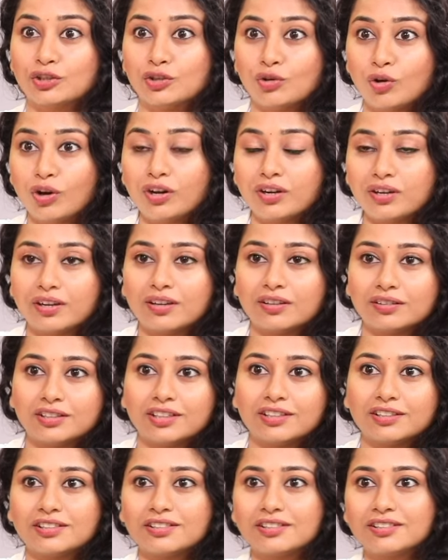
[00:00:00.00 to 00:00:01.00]

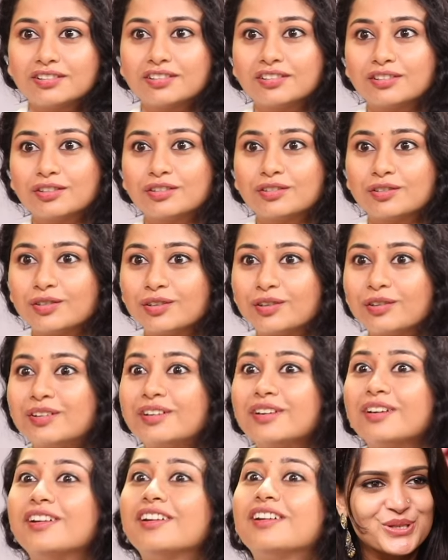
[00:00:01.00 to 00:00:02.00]
That I am the
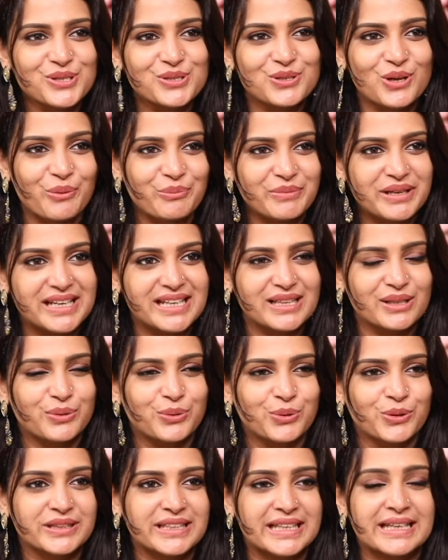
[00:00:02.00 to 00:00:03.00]
one is dominating the
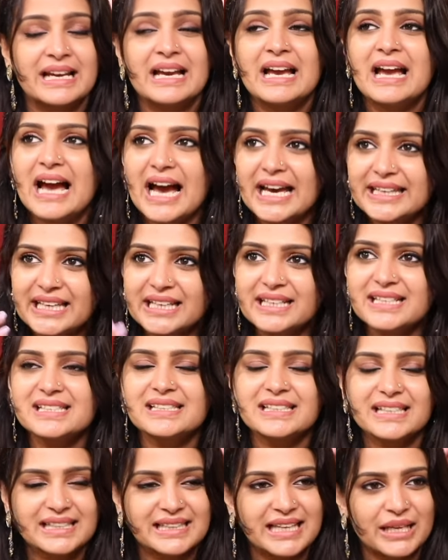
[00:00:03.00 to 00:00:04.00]
whole thing. And
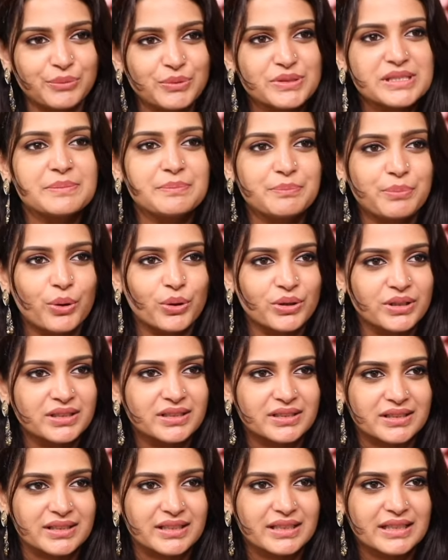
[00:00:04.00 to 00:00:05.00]
that was
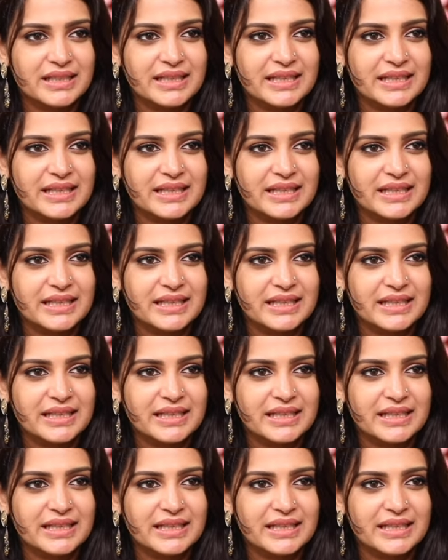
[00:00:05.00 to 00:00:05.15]
important.